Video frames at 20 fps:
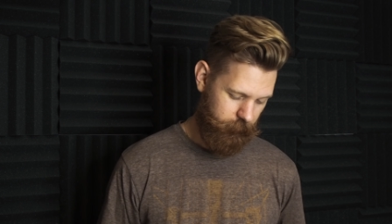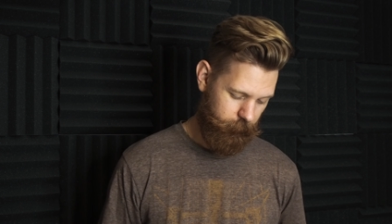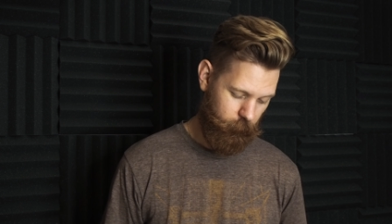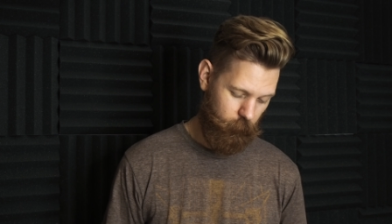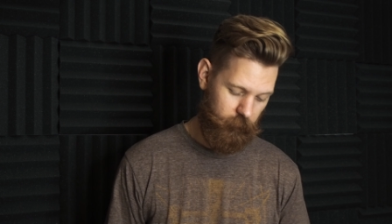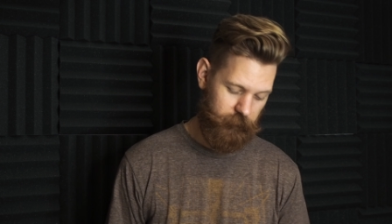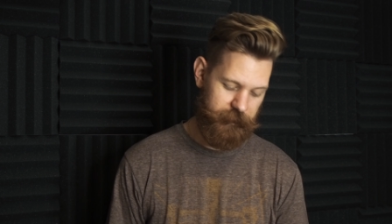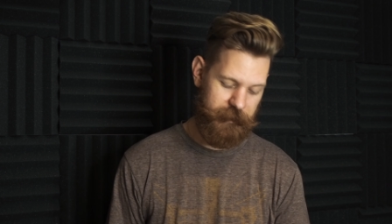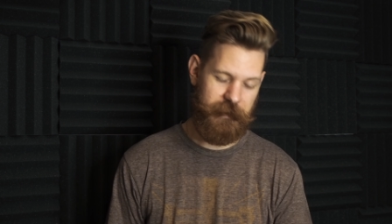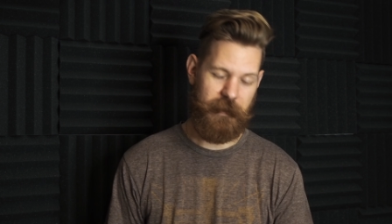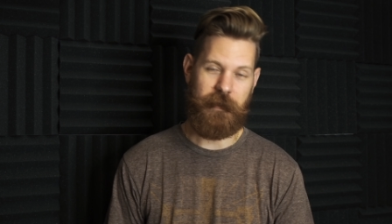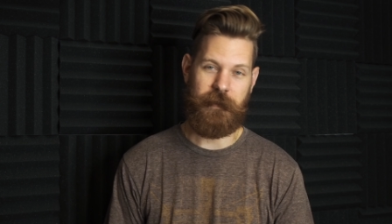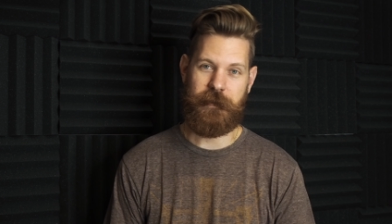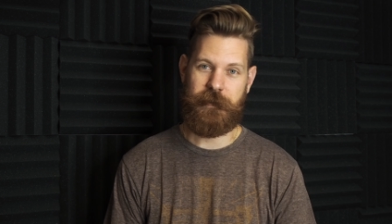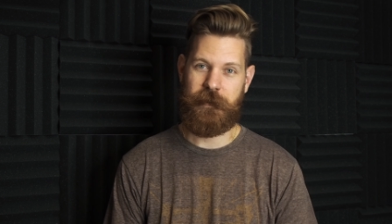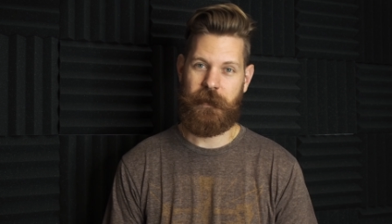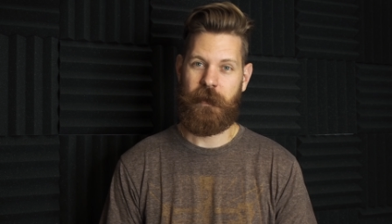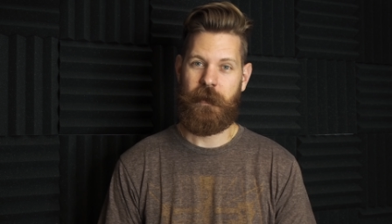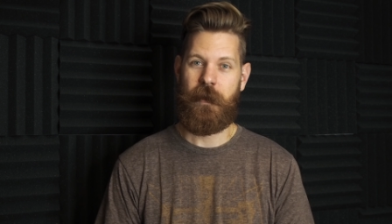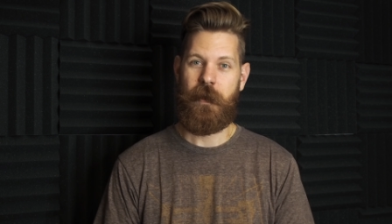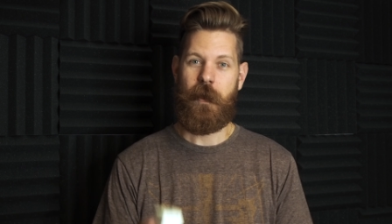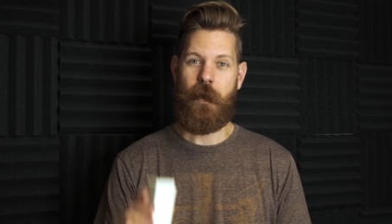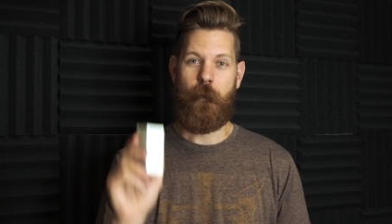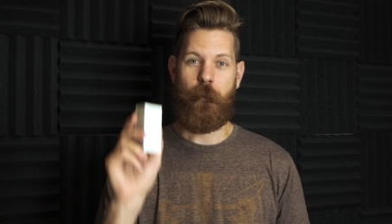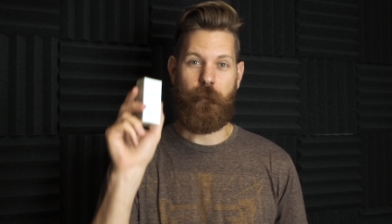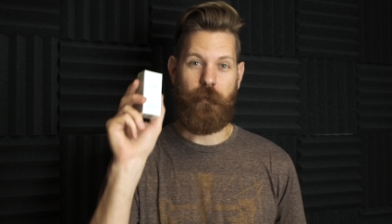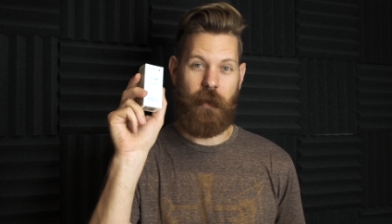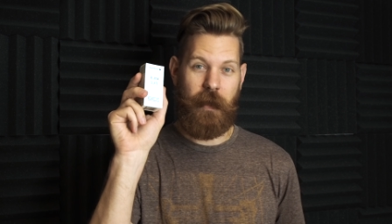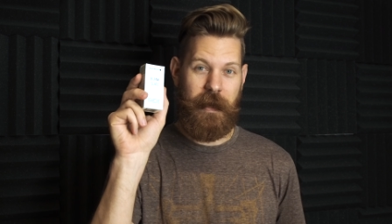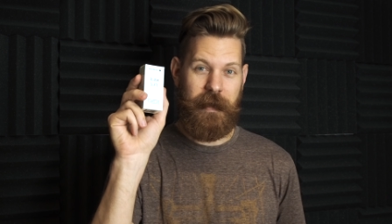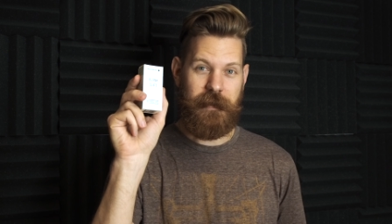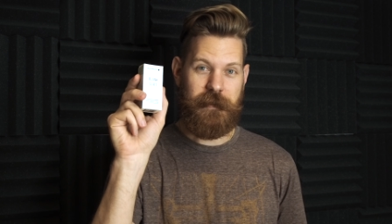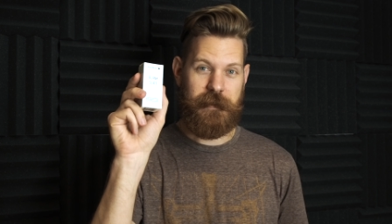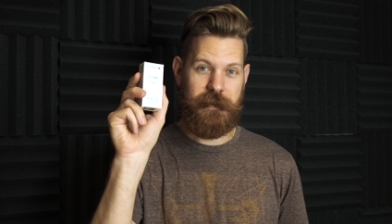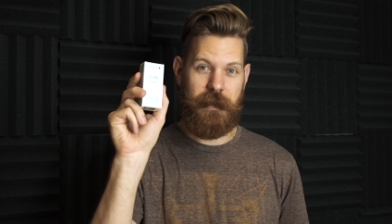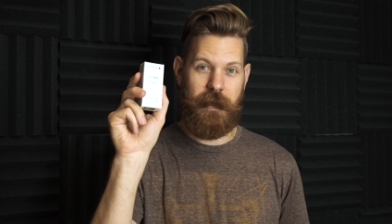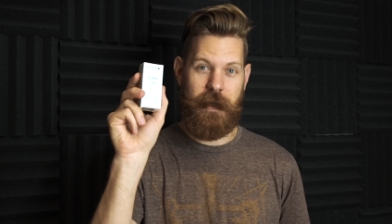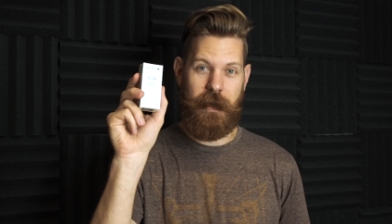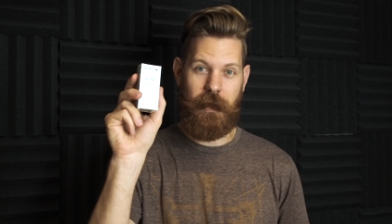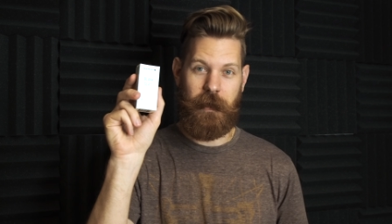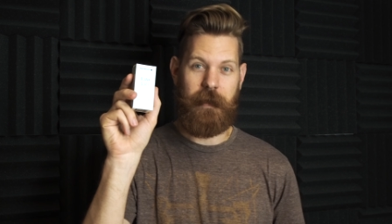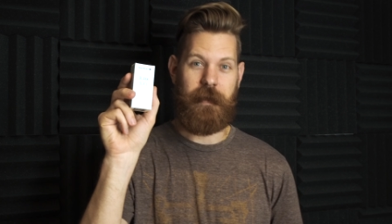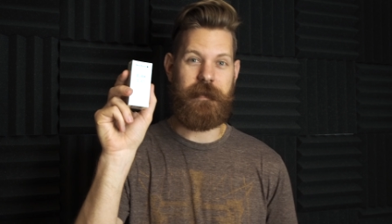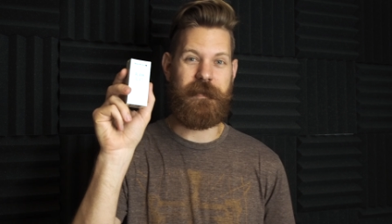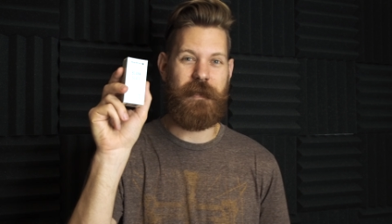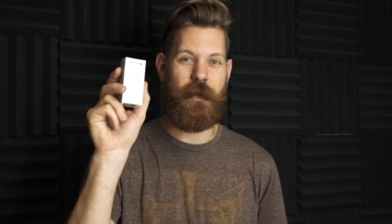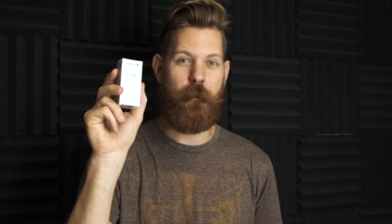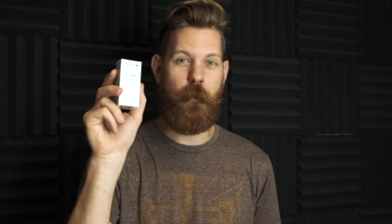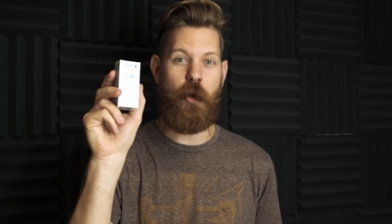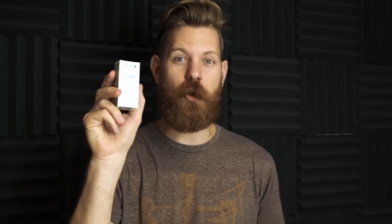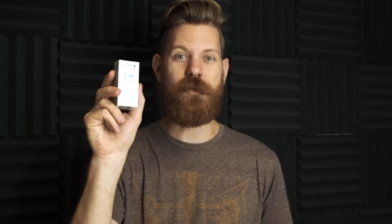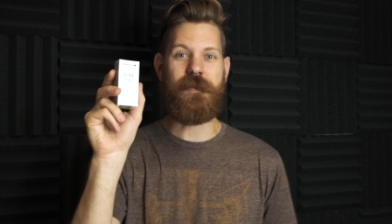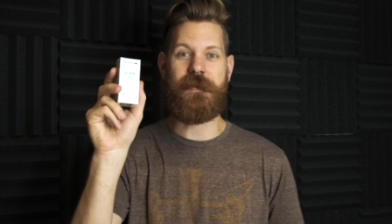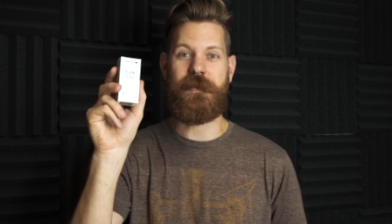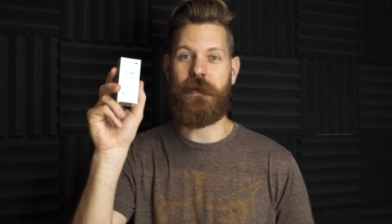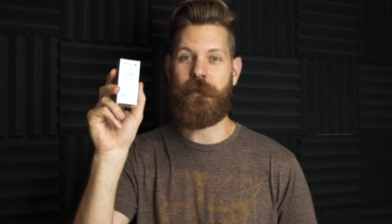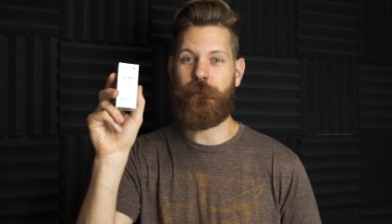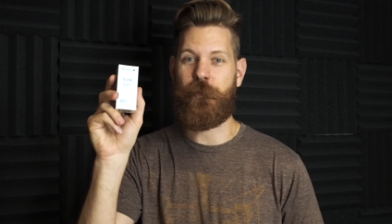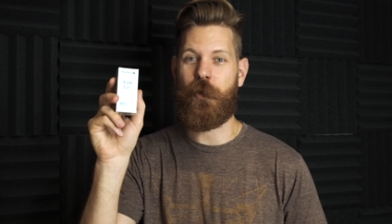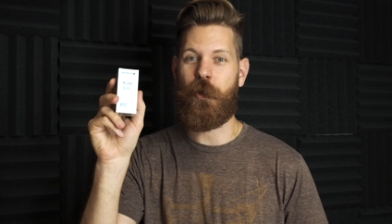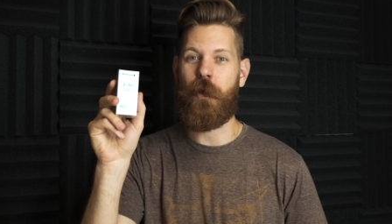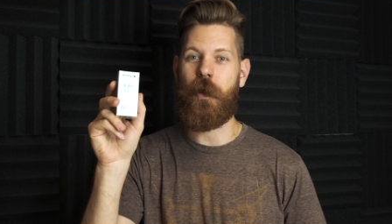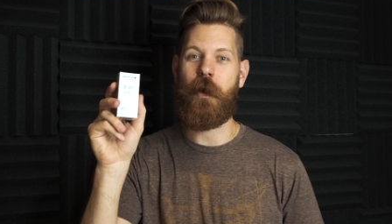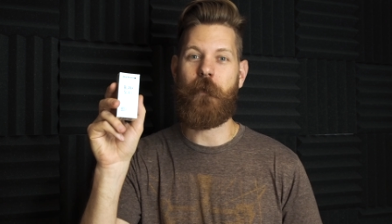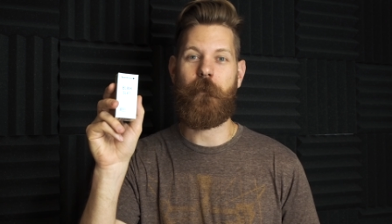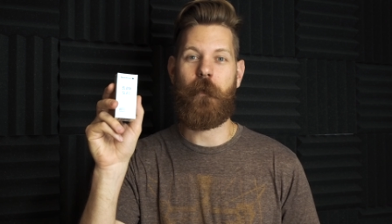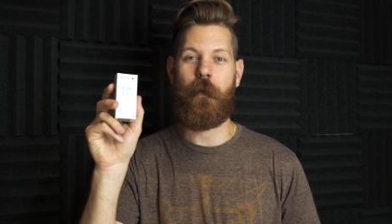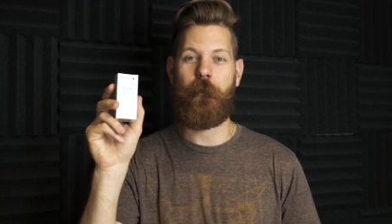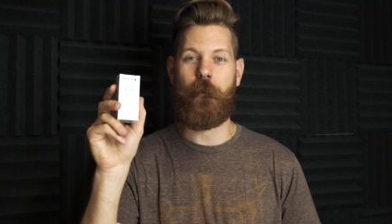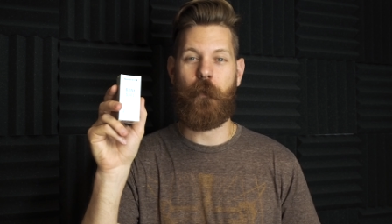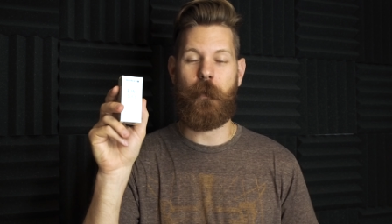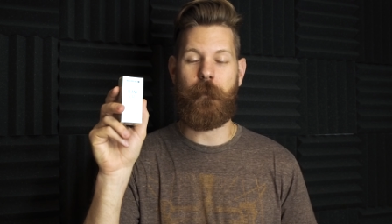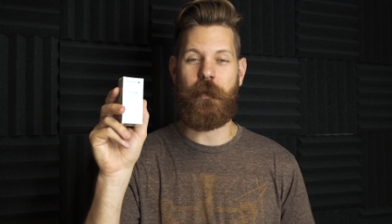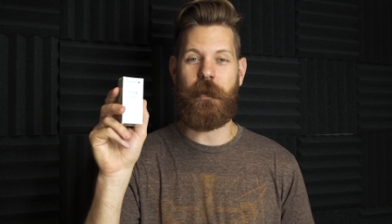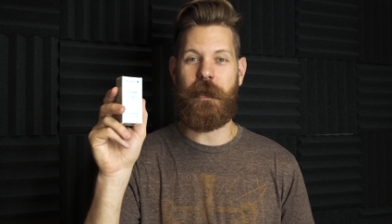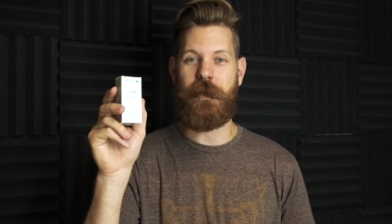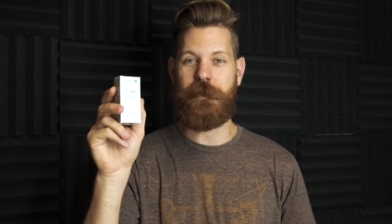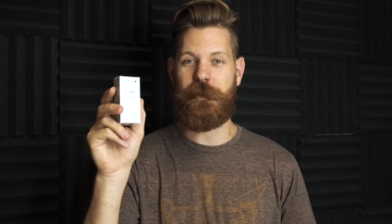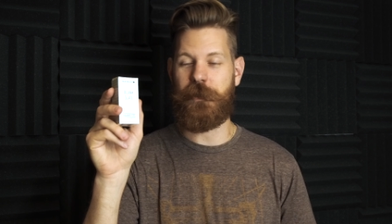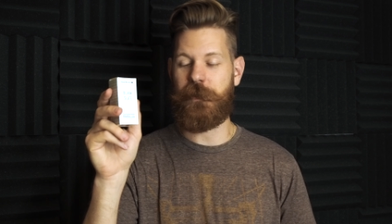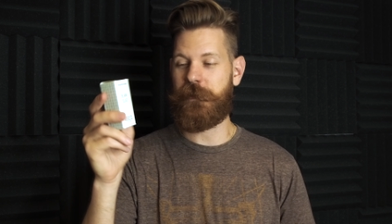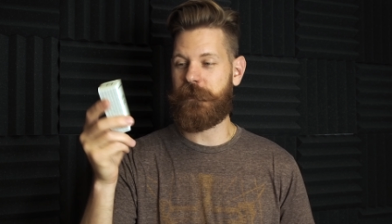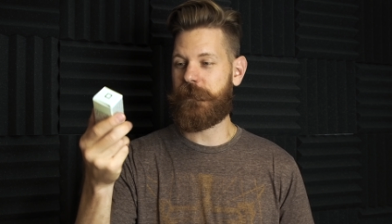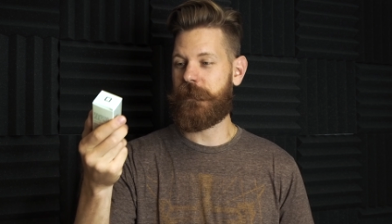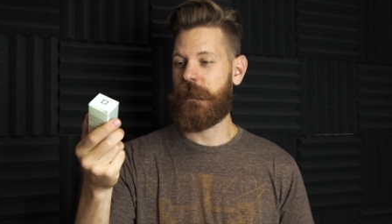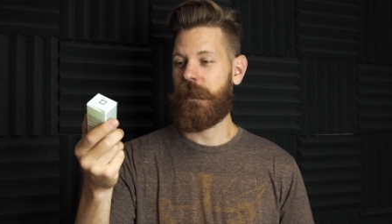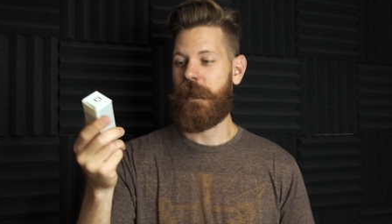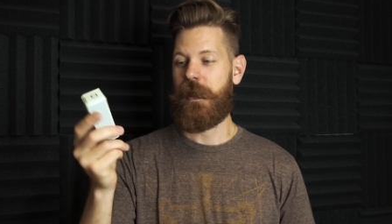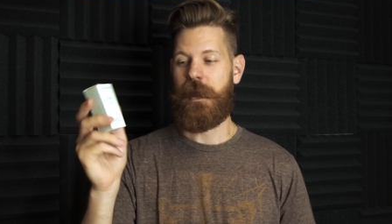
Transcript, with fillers: for instance, blank slate is the most simple of our formulations.